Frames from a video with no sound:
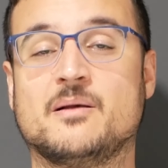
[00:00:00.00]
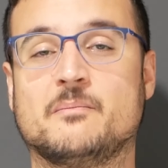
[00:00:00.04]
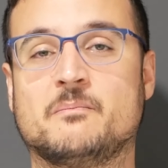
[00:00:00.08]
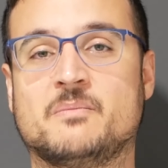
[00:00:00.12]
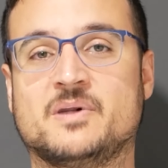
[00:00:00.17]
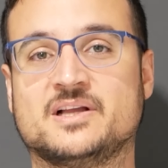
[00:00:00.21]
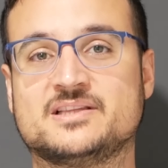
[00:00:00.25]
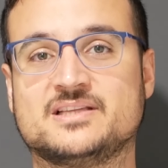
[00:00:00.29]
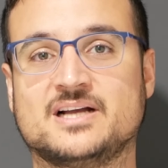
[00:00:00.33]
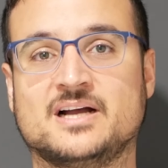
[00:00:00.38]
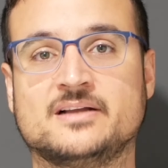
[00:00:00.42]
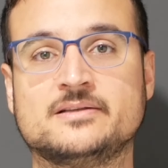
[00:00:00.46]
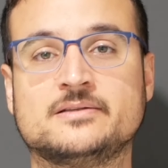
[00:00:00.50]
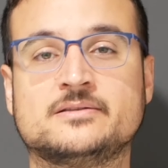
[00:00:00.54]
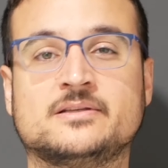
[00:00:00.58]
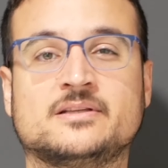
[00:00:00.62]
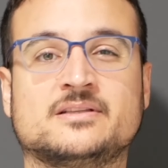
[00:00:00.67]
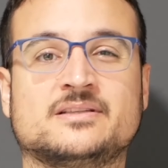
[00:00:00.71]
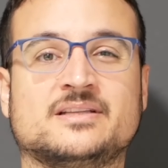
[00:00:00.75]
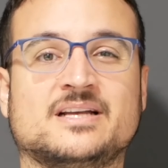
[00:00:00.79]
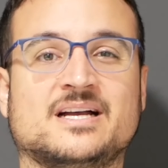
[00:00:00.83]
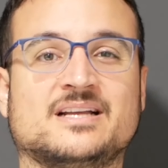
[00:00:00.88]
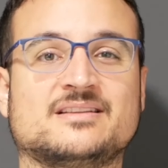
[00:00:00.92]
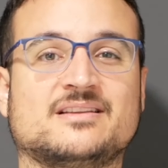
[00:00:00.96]
But other
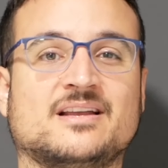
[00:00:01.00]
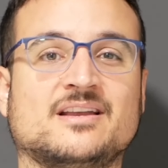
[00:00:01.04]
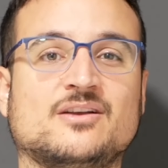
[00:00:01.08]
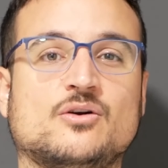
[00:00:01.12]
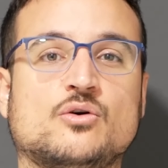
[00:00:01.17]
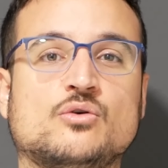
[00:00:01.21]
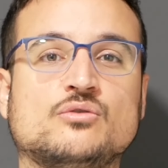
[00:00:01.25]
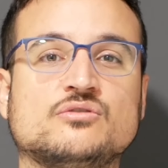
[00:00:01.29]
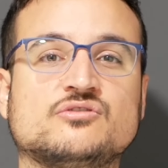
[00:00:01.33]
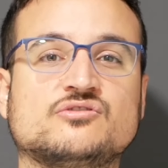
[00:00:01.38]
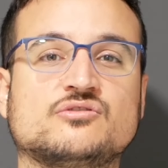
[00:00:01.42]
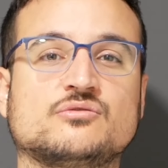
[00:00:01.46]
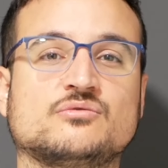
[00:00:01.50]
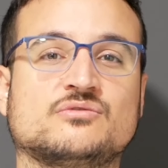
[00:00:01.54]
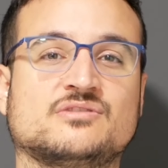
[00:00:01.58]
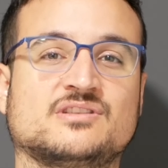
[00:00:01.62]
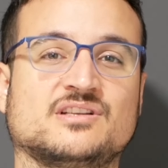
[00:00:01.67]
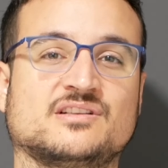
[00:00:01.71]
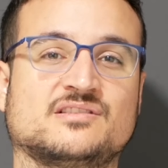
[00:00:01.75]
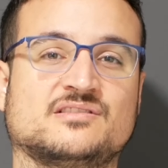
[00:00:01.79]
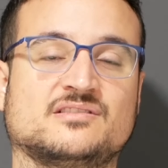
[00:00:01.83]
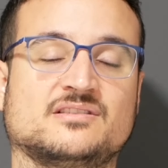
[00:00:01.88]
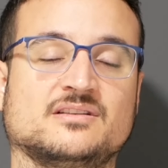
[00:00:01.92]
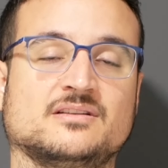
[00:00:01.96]
than that, I also
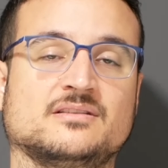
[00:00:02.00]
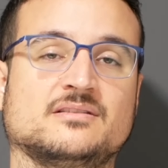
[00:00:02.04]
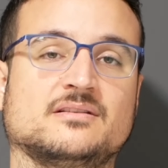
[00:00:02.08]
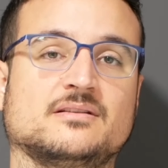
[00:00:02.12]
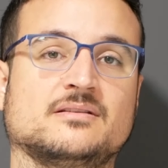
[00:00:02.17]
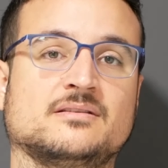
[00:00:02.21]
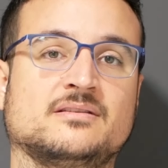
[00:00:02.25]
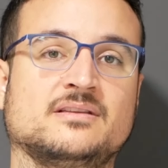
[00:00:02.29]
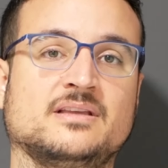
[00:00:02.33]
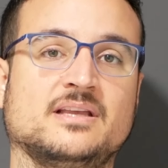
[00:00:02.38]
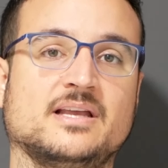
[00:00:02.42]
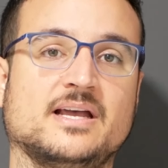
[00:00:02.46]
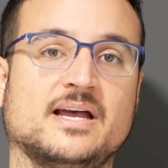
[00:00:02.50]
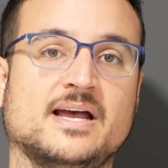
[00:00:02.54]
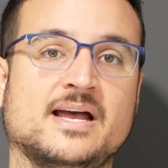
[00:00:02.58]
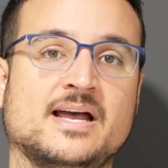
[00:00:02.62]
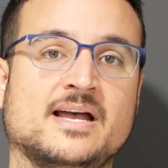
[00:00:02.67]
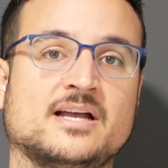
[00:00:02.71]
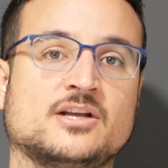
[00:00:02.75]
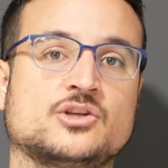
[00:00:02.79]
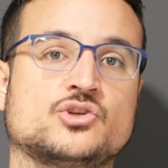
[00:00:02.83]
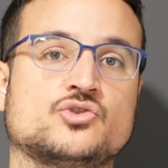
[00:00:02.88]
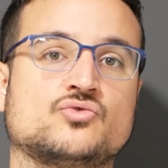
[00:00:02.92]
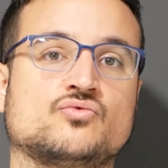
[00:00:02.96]
tested the
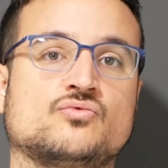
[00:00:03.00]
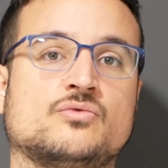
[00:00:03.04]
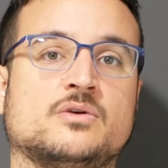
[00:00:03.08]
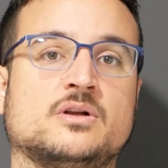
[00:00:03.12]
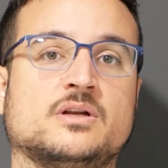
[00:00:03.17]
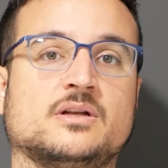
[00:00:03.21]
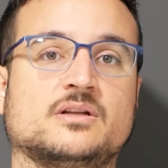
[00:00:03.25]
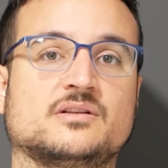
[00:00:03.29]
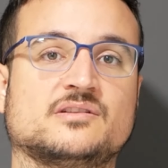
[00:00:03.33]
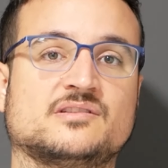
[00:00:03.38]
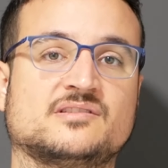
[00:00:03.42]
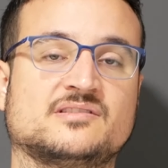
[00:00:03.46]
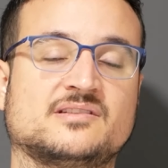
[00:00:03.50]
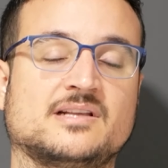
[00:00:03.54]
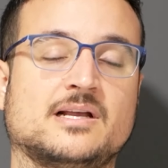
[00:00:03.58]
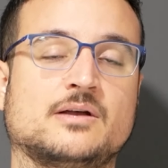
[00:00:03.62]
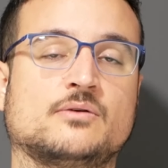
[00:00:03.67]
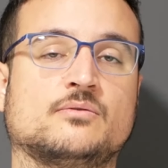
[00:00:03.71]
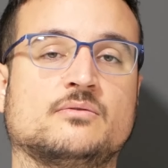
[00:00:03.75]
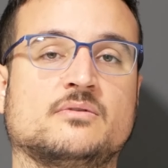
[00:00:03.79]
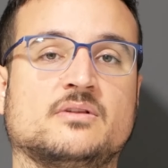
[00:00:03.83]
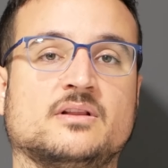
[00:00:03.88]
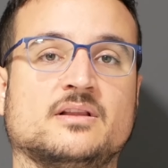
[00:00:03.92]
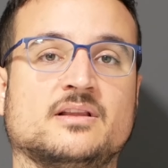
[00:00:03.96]
actual
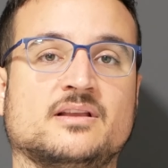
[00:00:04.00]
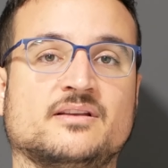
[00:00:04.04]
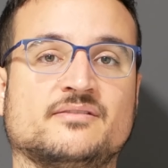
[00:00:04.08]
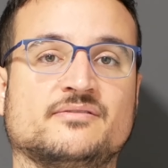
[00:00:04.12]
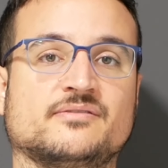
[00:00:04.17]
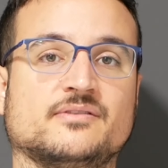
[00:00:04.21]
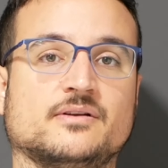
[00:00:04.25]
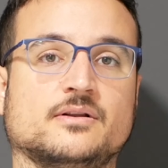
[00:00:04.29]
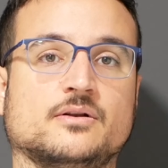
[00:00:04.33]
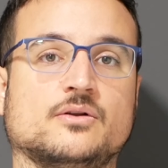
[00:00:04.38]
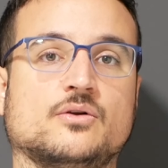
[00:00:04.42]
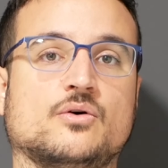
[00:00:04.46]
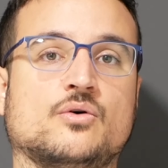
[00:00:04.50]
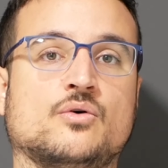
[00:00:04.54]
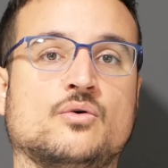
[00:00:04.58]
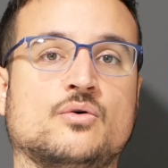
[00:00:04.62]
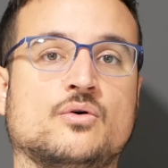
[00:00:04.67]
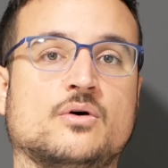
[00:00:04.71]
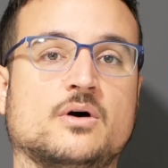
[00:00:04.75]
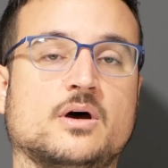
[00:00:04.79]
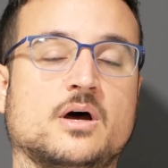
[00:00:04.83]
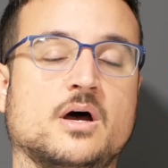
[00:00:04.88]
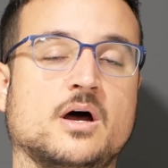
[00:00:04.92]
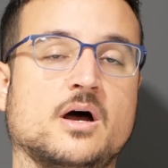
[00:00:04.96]
sound level
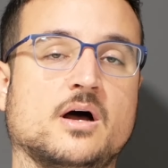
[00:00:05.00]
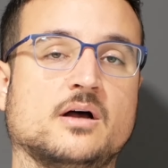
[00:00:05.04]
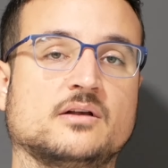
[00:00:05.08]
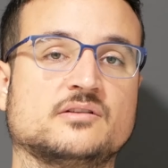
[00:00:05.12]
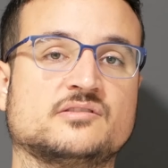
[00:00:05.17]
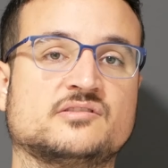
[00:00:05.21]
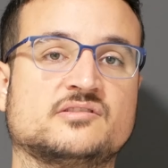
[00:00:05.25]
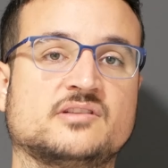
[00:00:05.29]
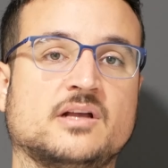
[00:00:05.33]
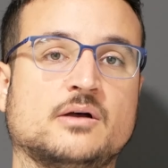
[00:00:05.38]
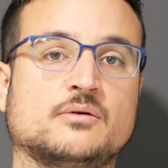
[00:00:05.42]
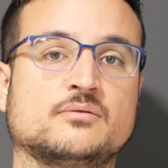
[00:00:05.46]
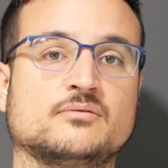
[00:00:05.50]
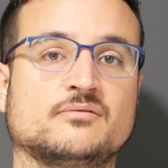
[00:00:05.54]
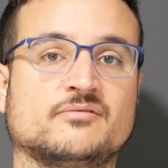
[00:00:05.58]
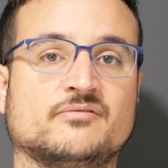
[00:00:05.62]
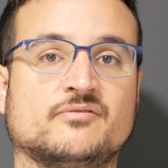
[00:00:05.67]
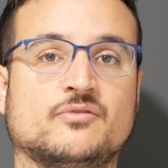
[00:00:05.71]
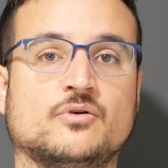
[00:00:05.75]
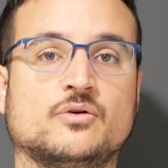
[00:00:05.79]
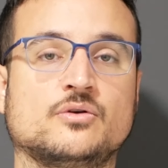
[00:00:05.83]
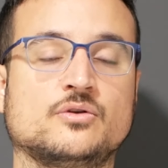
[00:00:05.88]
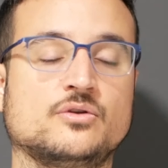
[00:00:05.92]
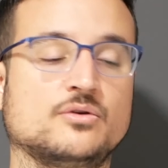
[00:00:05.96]
or uh, sound
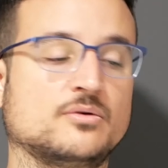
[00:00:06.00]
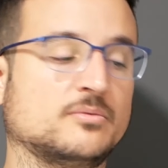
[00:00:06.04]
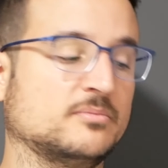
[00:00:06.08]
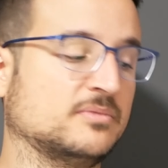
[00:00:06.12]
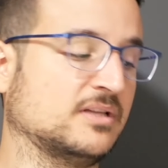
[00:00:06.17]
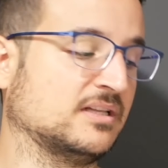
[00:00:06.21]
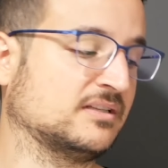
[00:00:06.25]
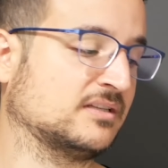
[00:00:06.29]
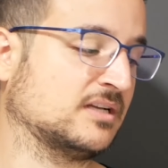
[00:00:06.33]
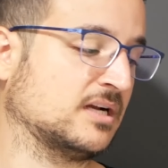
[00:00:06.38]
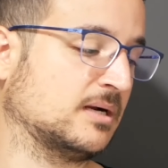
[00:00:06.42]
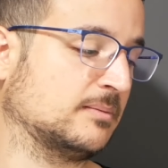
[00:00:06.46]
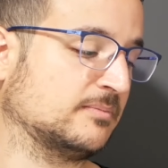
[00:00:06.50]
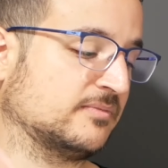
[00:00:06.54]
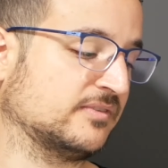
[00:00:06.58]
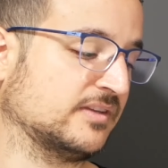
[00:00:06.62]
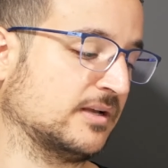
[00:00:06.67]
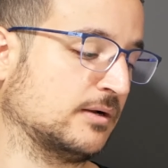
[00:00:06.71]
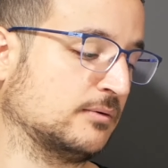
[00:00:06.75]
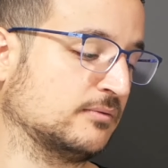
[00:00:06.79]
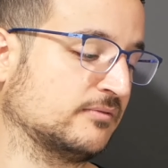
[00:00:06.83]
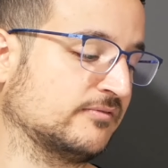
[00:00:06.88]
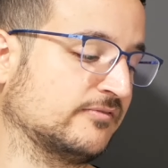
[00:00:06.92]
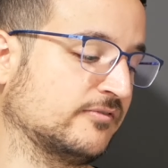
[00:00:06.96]
volume that comes
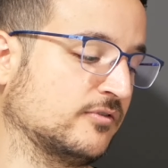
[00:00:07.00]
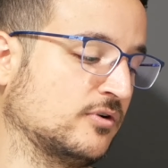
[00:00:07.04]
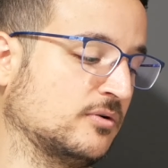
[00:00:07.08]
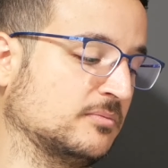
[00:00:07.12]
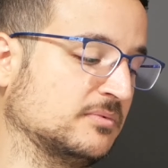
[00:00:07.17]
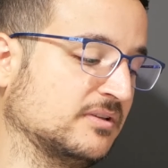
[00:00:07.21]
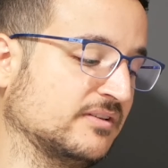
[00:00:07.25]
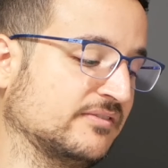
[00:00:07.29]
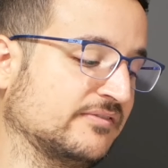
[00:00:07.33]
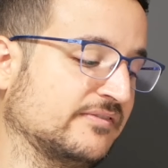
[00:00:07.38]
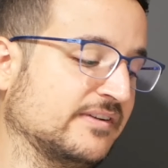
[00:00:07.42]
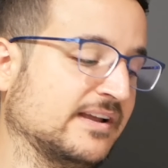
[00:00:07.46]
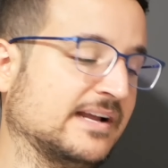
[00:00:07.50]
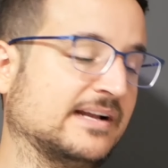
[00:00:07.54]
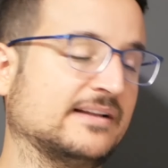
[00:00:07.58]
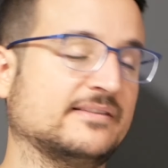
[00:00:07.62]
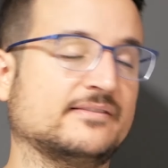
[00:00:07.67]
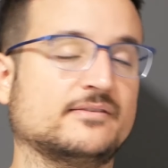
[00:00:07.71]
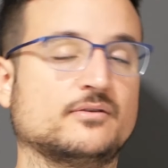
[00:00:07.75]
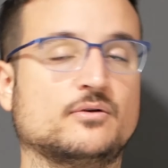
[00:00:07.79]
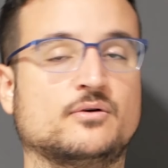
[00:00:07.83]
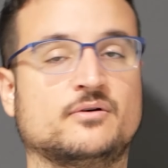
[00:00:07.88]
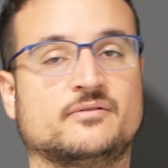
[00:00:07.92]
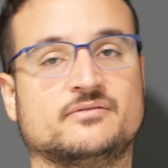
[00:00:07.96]
out from the
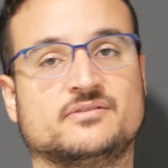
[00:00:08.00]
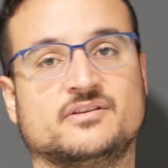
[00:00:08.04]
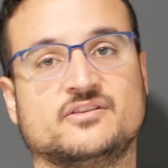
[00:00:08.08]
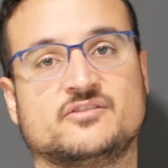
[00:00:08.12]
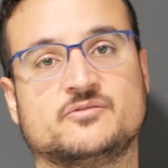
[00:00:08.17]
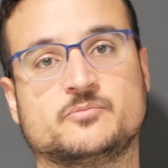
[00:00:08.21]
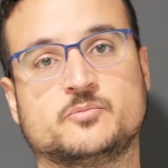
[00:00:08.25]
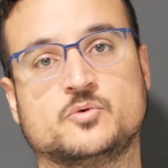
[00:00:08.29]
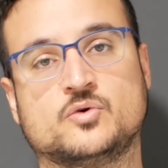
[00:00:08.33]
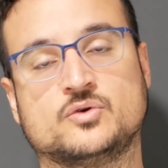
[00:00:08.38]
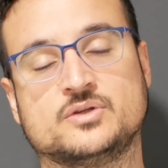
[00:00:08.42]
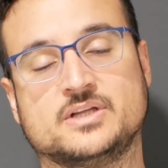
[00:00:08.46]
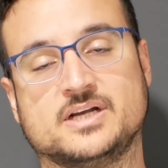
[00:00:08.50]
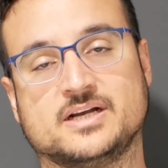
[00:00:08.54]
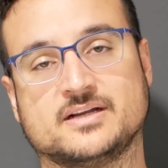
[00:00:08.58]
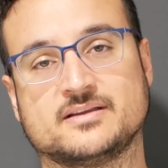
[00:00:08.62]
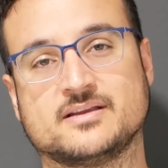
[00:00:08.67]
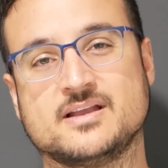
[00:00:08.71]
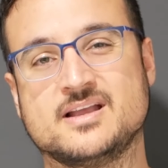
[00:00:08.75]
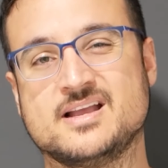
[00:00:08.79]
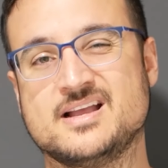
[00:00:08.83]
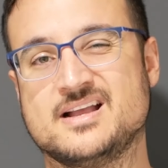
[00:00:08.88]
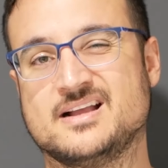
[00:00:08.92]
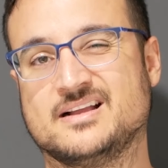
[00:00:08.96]
fans of this
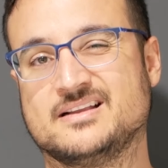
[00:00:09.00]
product.